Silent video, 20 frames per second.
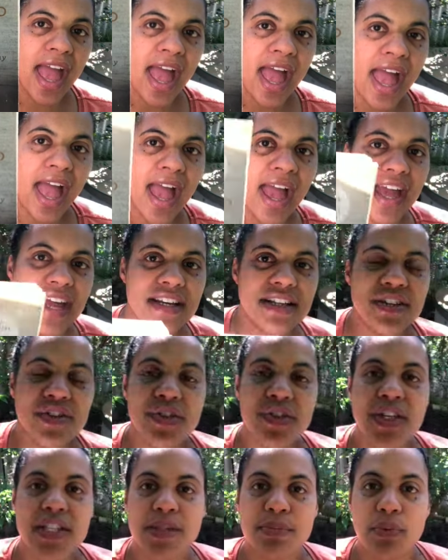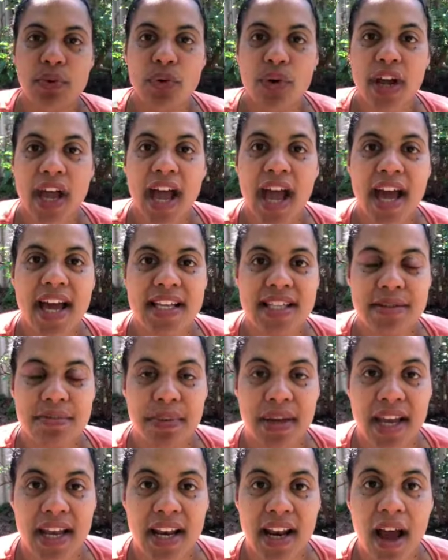and this book has
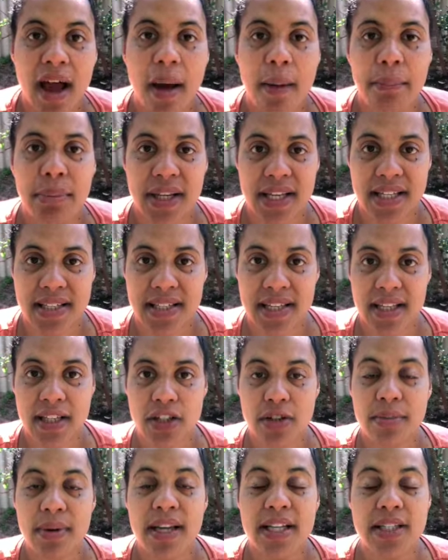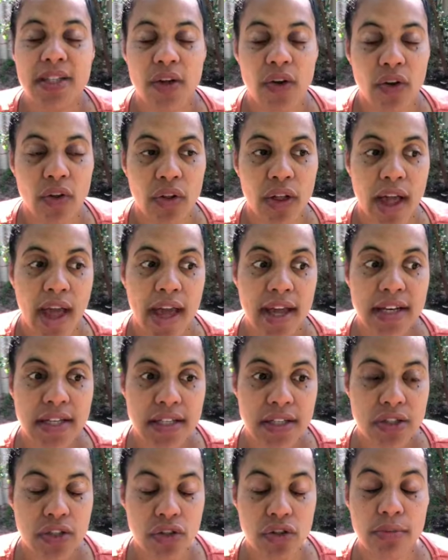been a blessing to my soul and
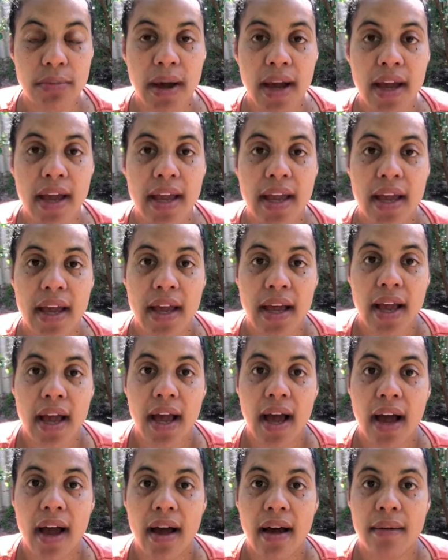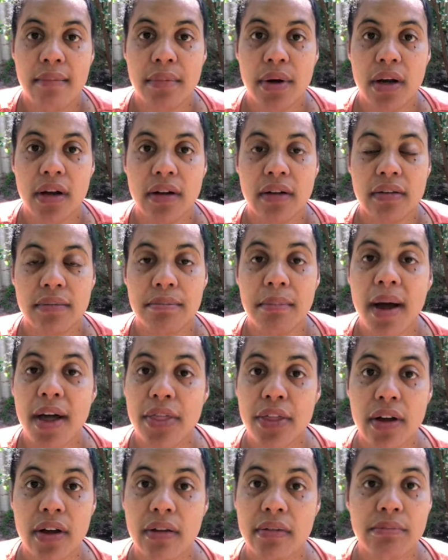to my um,
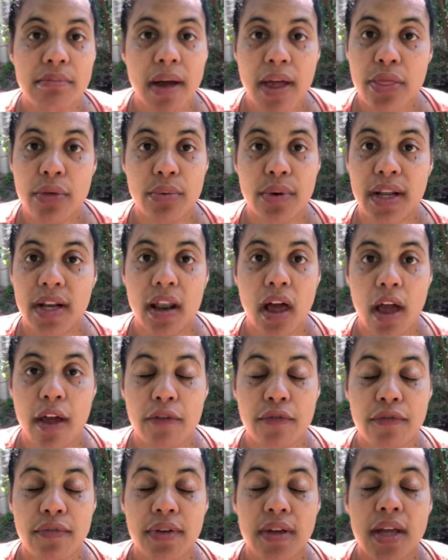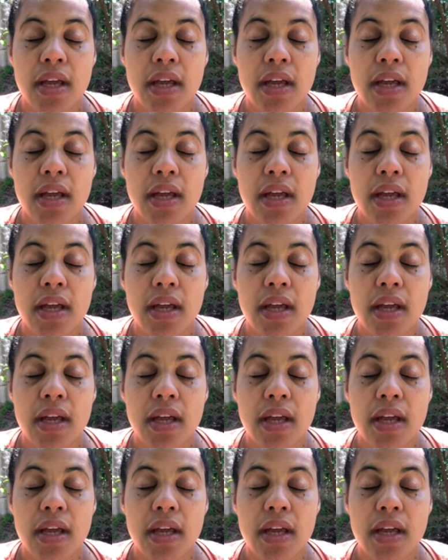mother, mothering life.